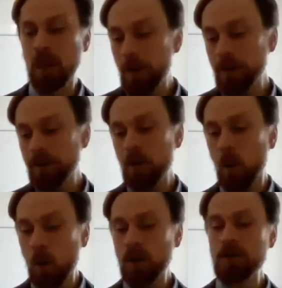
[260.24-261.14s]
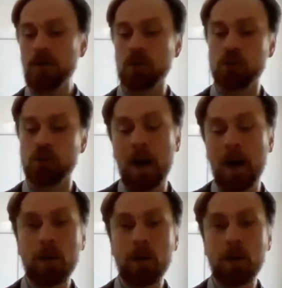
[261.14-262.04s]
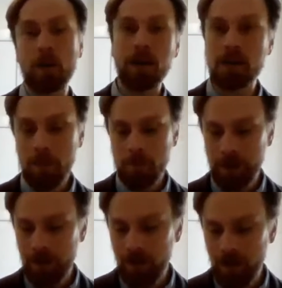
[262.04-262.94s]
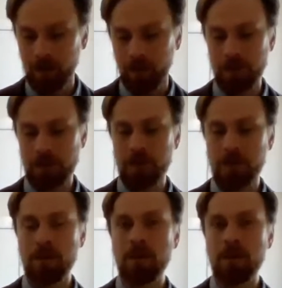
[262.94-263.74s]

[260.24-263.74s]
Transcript: blowing their horns and shouting at the top of their lungs.